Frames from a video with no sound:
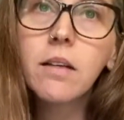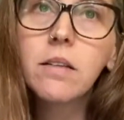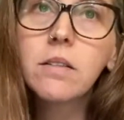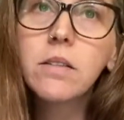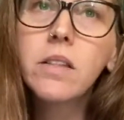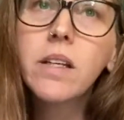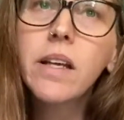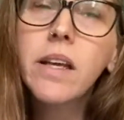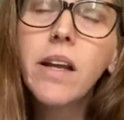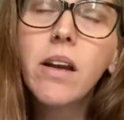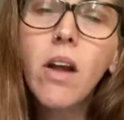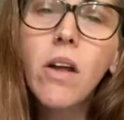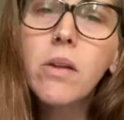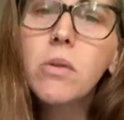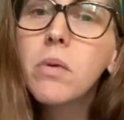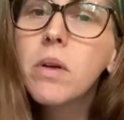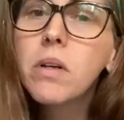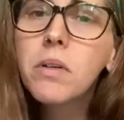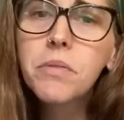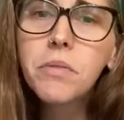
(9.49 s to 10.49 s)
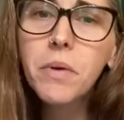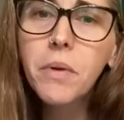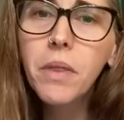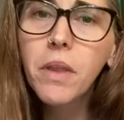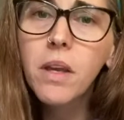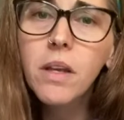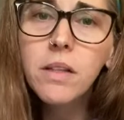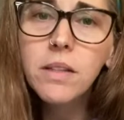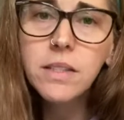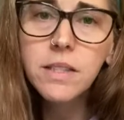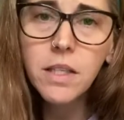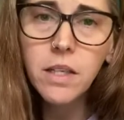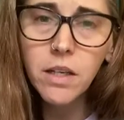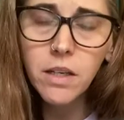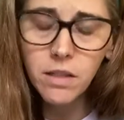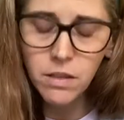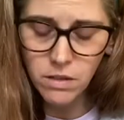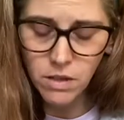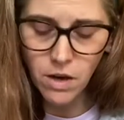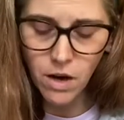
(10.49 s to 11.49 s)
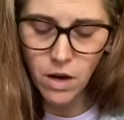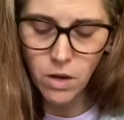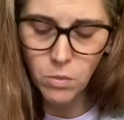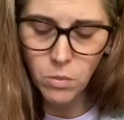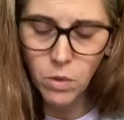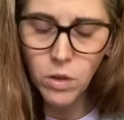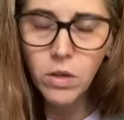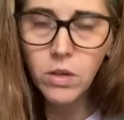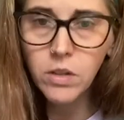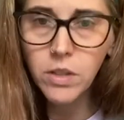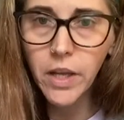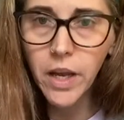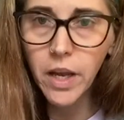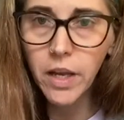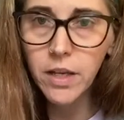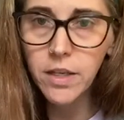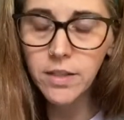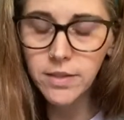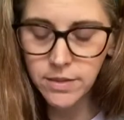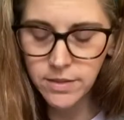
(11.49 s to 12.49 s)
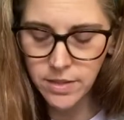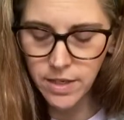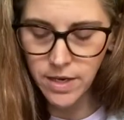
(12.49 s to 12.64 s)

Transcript: looking at all the wonderful things that our world has.